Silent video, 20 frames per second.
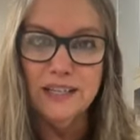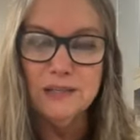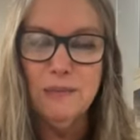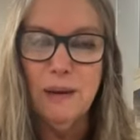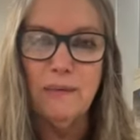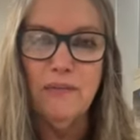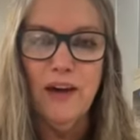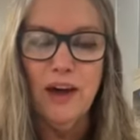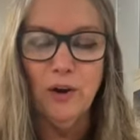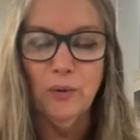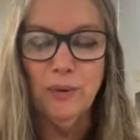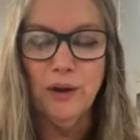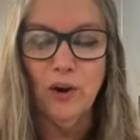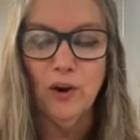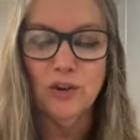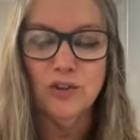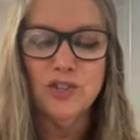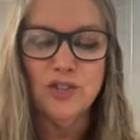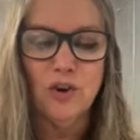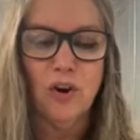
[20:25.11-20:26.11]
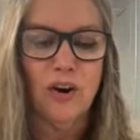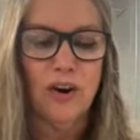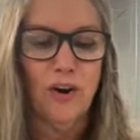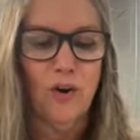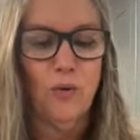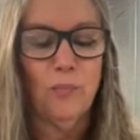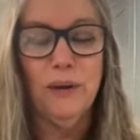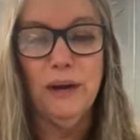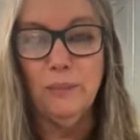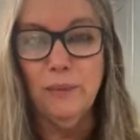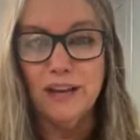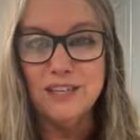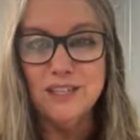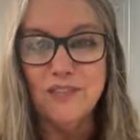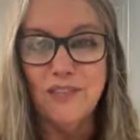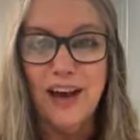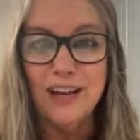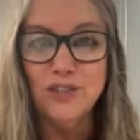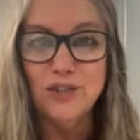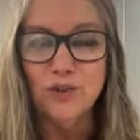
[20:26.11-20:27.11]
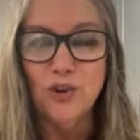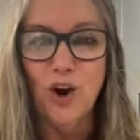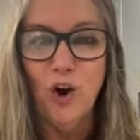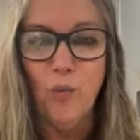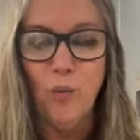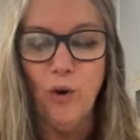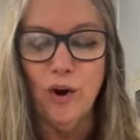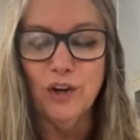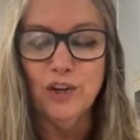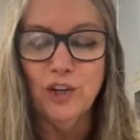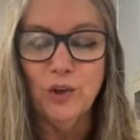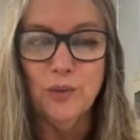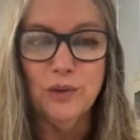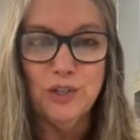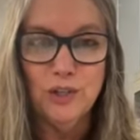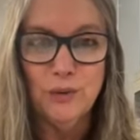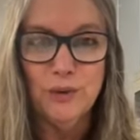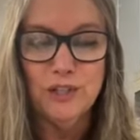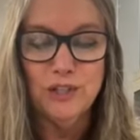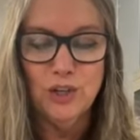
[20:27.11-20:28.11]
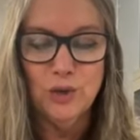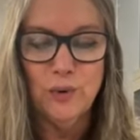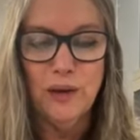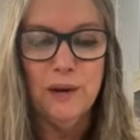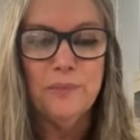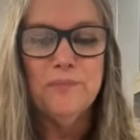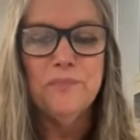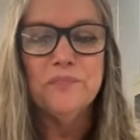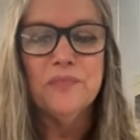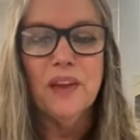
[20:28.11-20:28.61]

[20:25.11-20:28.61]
Maybe that'll be her star goal. But anyway, so that's your homework. Do it, do it, do it.